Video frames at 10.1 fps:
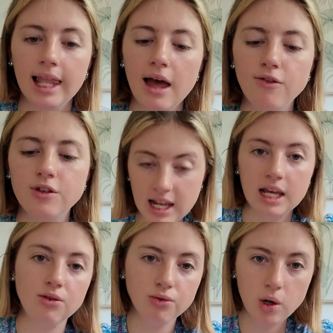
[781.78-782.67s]
I left. And
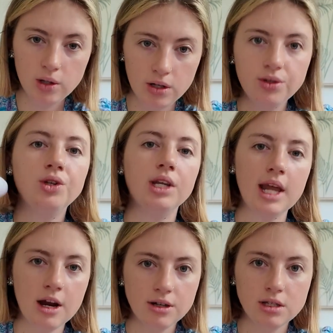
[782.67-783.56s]
again, roll on, not an
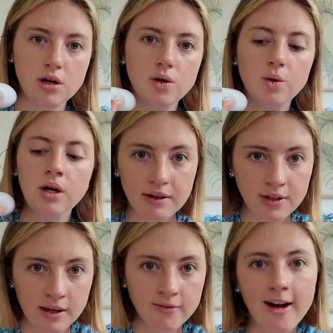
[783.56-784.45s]
aerosol, better for
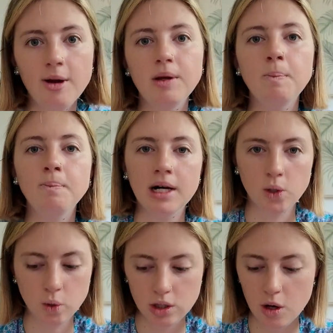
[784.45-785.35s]
the environment, but
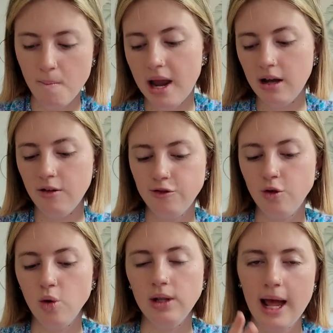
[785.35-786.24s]
also better
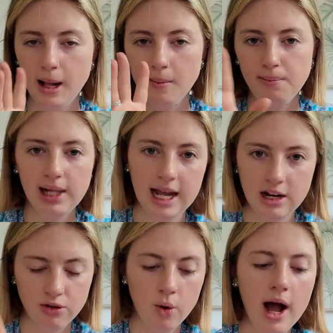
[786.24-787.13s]
for like
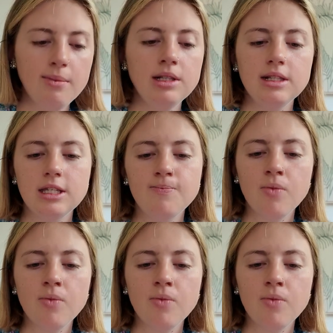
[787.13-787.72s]
plane requirements.